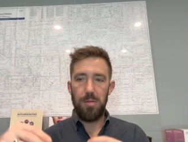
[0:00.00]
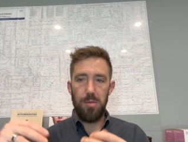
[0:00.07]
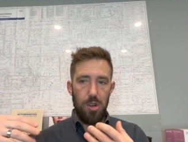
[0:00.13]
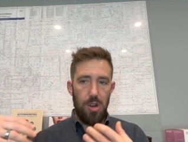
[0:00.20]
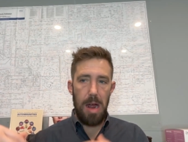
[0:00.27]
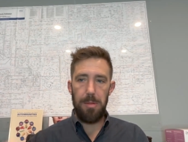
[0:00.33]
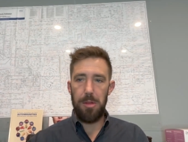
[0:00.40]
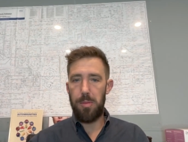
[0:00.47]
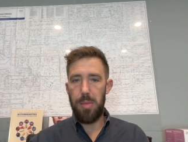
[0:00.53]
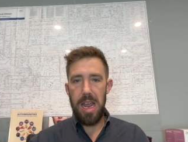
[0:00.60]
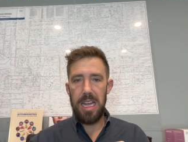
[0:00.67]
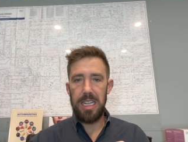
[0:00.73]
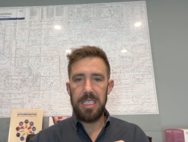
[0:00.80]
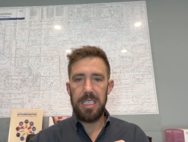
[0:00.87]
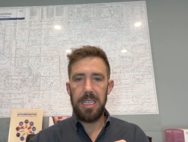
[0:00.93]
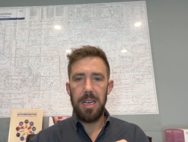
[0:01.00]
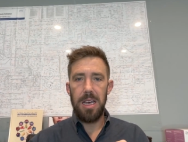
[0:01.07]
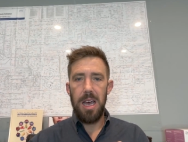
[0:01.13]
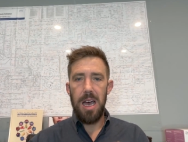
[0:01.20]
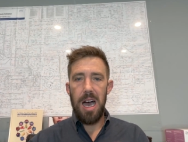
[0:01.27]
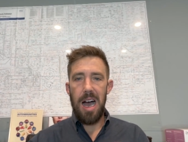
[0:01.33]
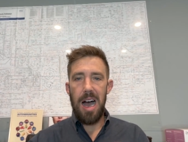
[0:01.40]
crap their pants
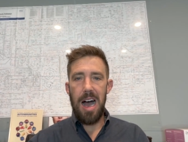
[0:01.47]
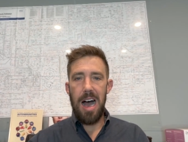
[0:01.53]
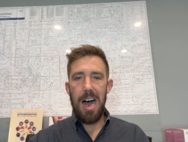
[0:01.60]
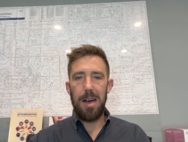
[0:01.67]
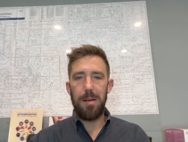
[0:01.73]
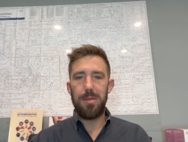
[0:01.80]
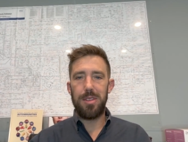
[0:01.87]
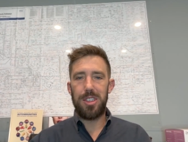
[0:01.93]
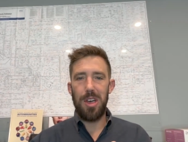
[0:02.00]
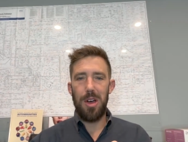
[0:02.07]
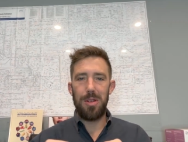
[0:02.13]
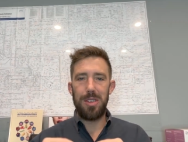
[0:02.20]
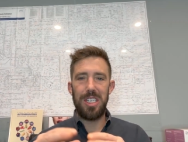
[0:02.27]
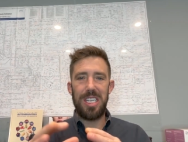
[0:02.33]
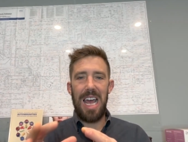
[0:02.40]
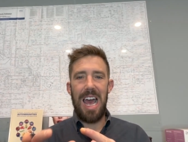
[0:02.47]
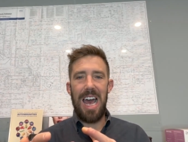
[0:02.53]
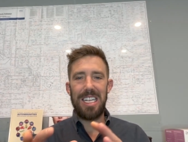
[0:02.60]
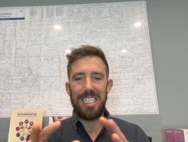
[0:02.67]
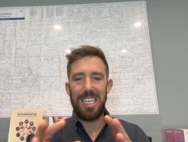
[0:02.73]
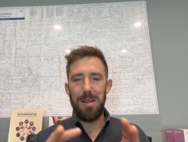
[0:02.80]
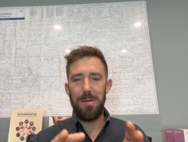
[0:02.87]
um, so just
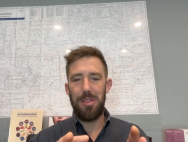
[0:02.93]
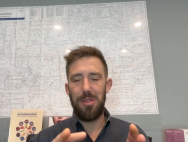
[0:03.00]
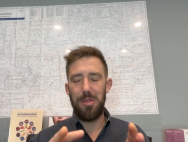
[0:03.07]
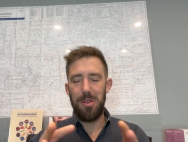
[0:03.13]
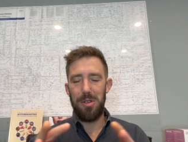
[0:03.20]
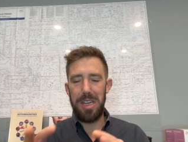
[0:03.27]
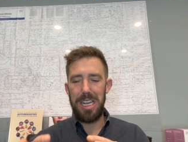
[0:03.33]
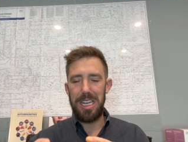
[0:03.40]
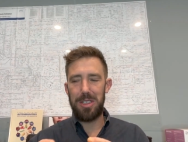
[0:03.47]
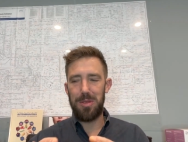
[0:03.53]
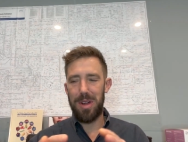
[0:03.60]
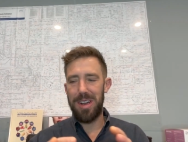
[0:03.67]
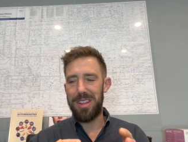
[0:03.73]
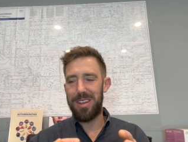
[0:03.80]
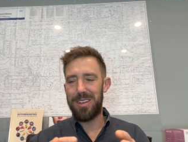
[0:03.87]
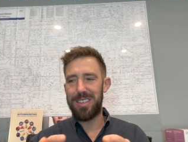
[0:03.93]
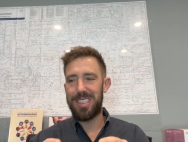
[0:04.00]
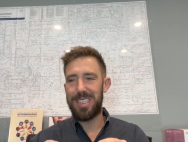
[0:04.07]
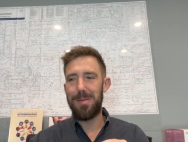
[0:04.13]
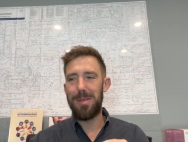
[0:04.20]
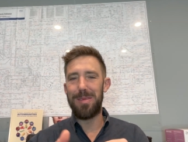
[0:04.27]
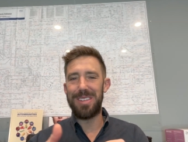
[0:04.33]
asking them through each one of those
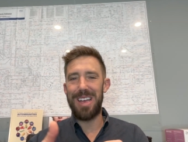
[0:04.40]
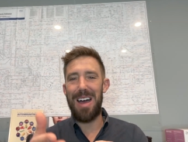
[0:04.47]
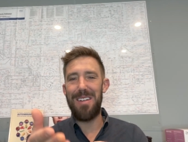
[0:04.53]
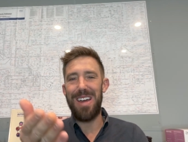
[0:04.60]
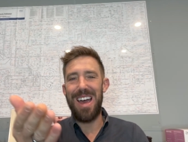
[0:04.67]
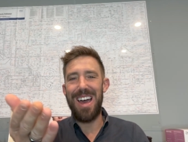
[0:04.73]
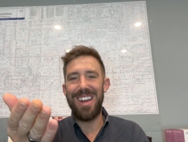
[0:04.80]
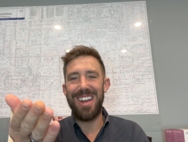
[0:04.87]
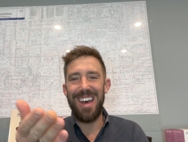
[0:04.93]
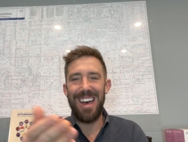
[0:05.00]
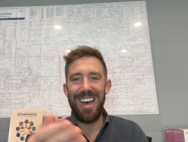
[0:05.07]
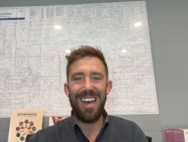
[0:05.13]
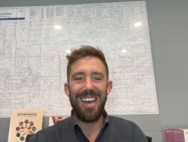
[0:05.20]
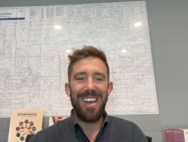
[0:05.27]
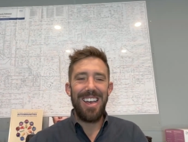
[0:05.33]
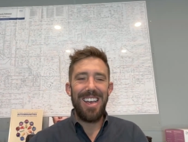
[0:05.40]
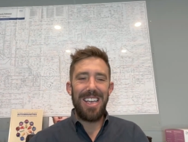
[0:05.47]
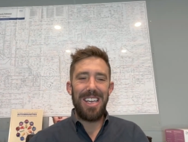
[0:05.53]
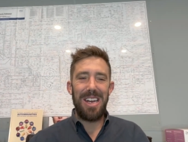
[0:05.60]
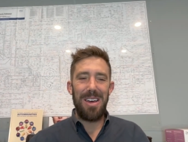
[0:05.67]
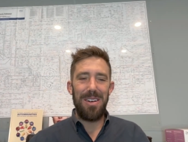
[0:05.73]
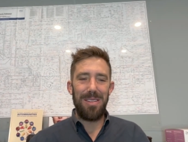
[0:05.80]
symptoms. I've had, uh,
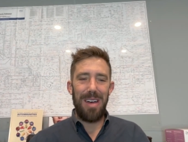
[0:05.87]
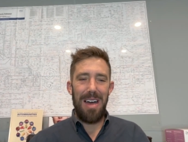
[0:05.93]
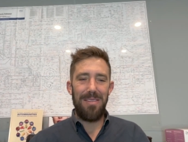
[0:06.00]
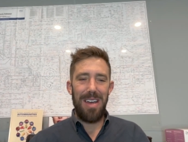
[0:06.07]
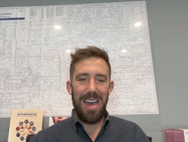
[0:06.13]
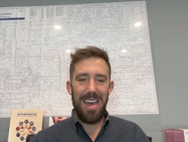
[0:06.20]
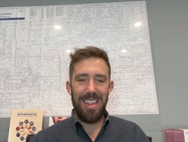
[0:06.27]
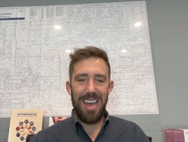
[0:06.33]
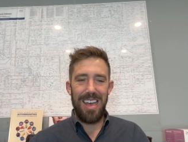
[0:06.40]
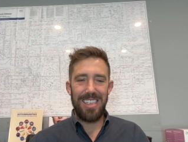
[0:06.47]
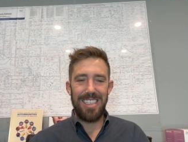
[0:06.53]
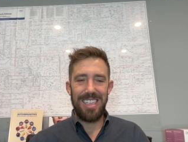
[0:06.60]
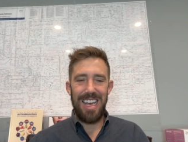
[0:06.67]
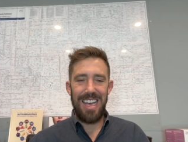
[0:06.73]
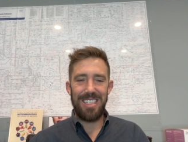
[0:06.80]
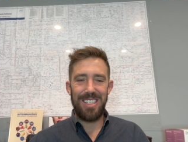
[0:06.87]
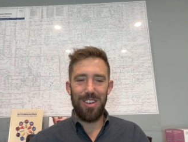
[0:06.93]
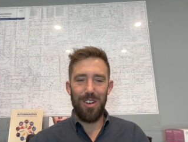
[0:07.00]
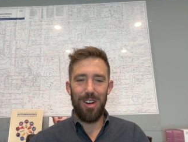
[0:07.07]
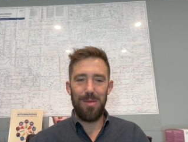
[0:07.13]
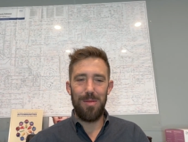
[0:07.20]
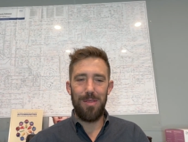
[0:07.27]
you know, I've had that that
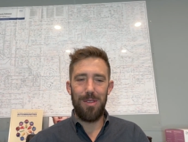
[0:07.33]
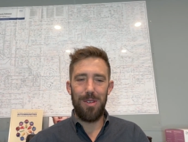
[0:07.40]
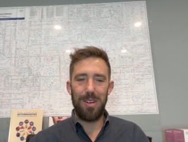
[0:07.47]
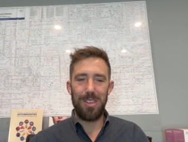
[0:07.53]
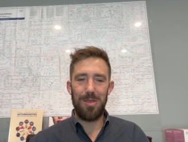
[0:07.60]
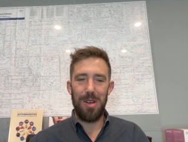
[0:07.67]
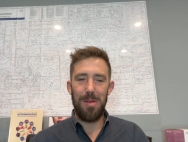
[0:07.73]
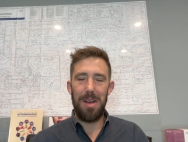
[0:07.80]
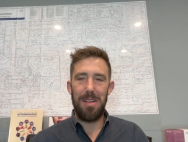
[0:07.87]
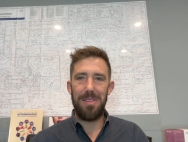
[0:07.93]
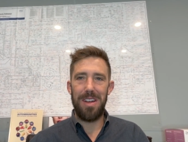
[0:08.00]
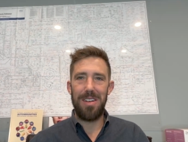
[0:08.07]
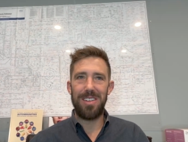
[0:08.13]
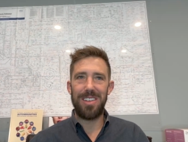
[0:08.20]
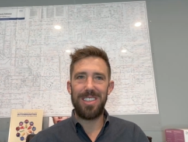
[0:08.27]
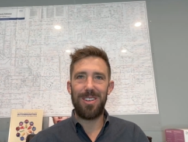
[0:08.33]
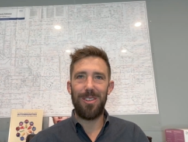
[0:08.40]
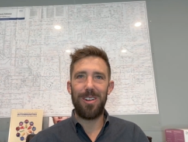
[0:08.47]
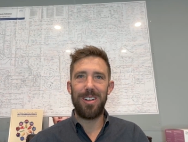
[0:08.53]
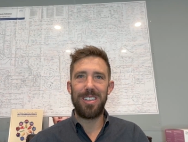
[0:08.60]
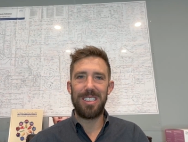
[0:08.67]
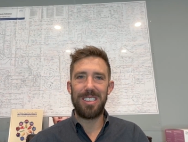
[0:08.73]
story before. It was one of my favorite
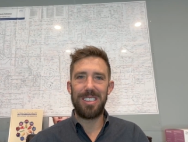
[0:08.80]
stories. Is